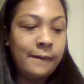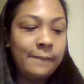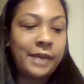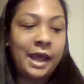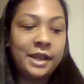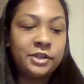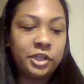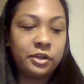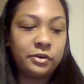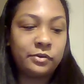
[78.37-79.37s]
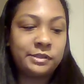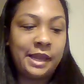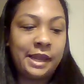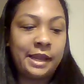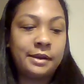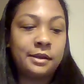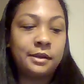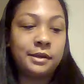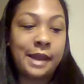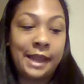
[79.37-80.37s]
I chose a
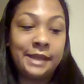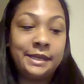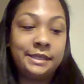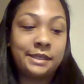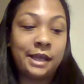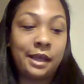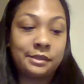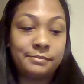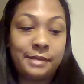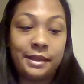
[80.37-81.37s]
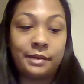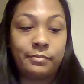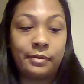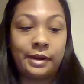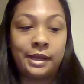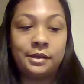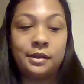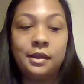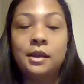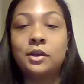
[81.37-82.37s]
90s cosmetic brand
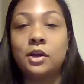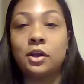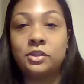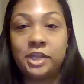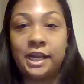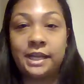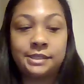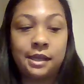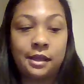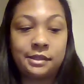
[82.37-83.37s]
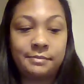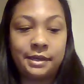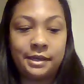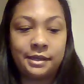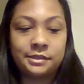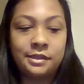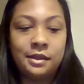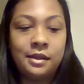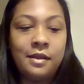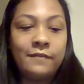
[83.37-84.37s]
called Jane's Cosmetics.
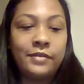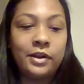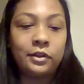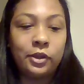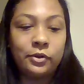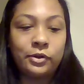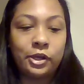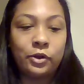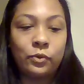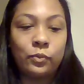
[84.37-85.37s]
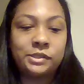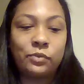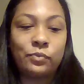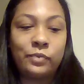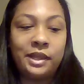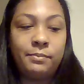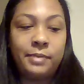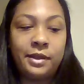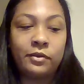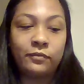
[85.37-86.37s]
Their logo was a red
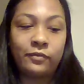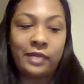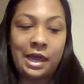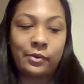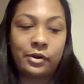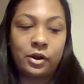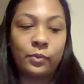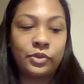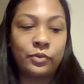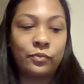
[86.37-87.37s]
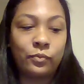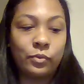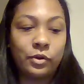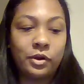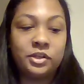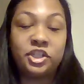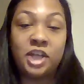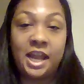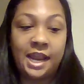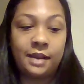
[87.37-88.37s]
petaled flower with the word
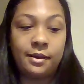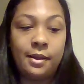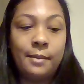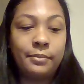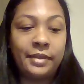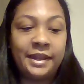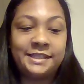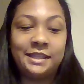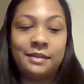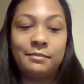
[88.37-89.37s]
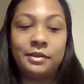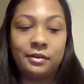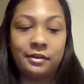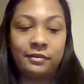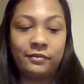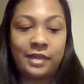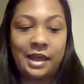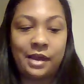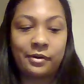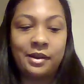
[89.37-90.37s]
Jane placed in the middle of the
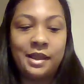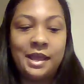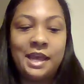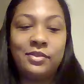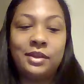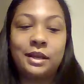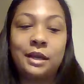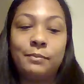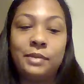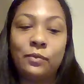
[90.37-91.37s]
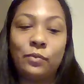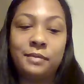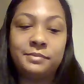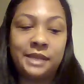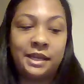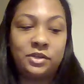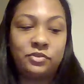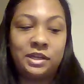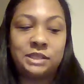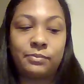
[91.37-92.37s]
flower and the company website
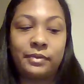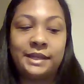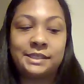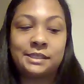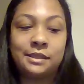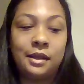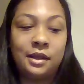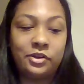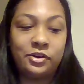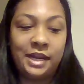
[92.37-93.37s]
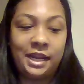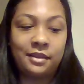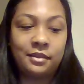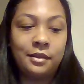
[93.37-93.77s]
address placed underneath.